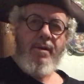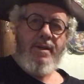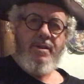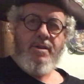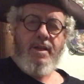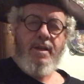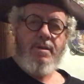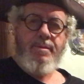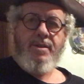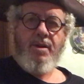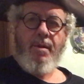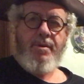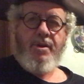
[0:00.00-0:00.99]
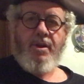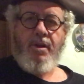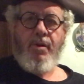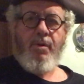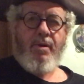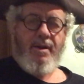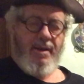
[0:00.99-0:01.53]
It just gives me something to
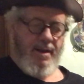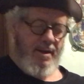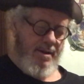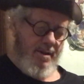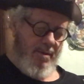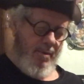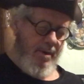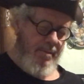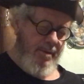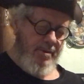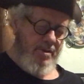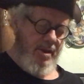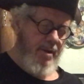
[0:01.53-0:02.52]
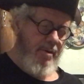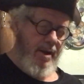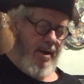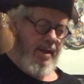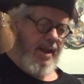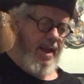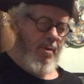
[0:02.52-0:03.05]
do when I'm not sitting around
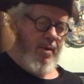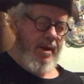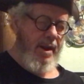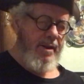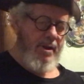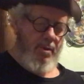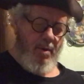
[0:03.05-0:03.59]
like, hey, what can I do?